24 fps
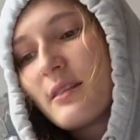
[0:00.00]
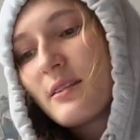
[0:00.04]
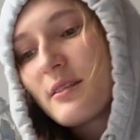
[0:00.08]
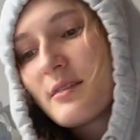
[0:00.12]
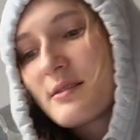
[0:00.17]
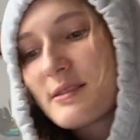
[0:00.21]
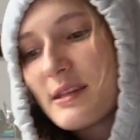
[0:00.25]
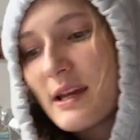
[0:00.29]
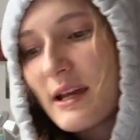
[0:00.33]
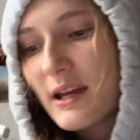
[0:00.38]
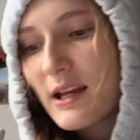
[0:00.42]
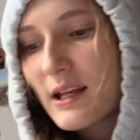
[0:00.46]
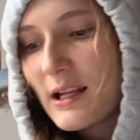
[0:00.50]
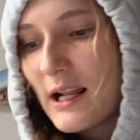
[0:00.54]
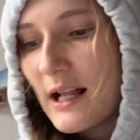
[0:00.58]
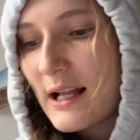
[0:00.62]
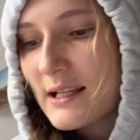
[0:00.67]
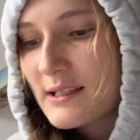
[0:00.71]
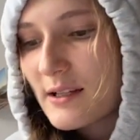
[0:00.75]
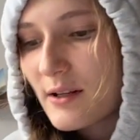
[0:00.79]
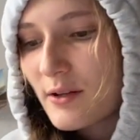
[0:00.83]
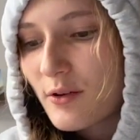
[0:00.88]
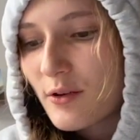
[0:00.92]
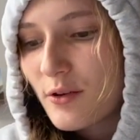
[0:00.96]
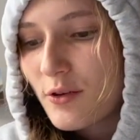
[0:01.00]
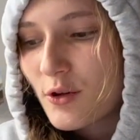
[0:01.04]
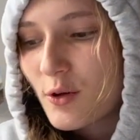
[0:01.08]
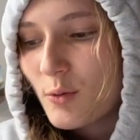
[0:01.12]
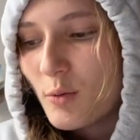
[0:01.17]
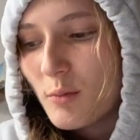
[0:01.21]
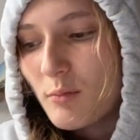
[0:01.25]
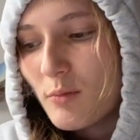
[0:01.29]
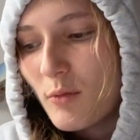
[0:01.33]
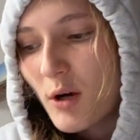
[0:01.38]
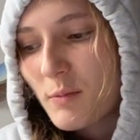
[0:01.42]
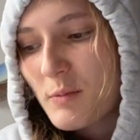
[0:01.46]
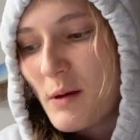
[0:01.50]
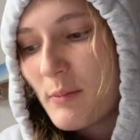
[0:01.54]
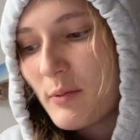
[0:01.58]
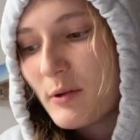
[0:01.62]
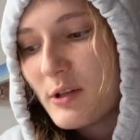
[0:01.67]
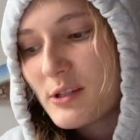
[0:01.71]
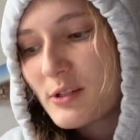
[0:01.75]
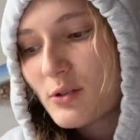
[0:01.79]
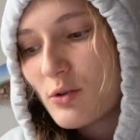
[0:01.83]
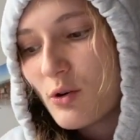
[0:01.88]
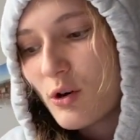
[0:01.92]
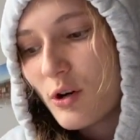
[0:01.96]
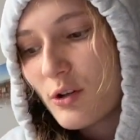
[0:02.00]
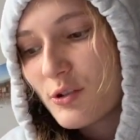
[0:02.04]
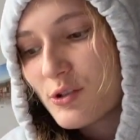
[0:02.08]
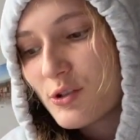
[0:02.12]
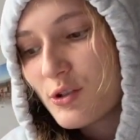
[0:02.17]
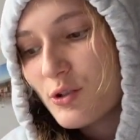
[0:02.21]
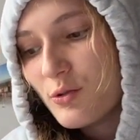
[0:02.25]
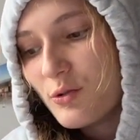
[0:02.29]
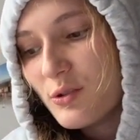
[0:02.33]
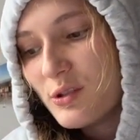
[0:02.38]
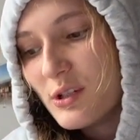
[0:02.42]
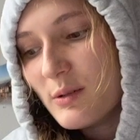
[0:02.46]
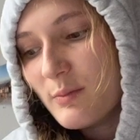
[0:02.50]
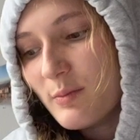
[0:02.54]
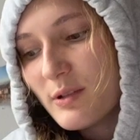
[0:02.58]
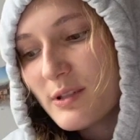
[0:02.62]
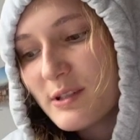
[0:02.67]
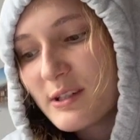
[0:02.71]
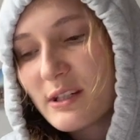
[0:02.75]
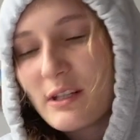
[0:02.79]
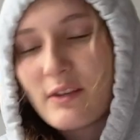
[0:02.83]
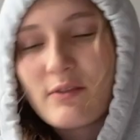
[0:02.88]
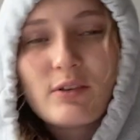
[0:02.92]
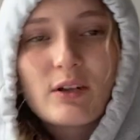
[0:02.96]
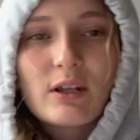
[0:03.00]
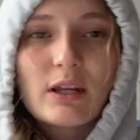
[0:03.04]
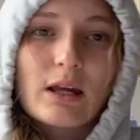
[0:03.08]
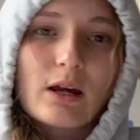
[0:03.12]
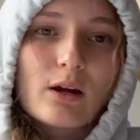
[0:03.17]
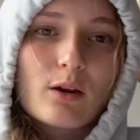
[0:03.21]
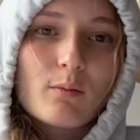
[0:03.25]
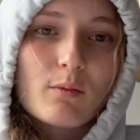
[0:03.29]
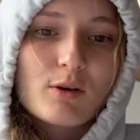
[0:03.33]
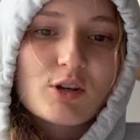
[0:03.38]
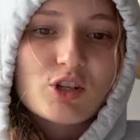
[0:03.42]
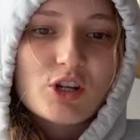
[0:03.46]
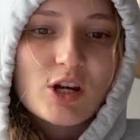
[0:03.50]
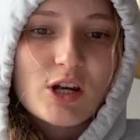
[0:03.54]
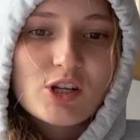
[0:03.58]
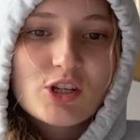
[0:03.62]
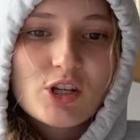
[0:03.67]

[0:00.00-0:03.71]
II and Alexander III were marked by political continuity but significant economic change.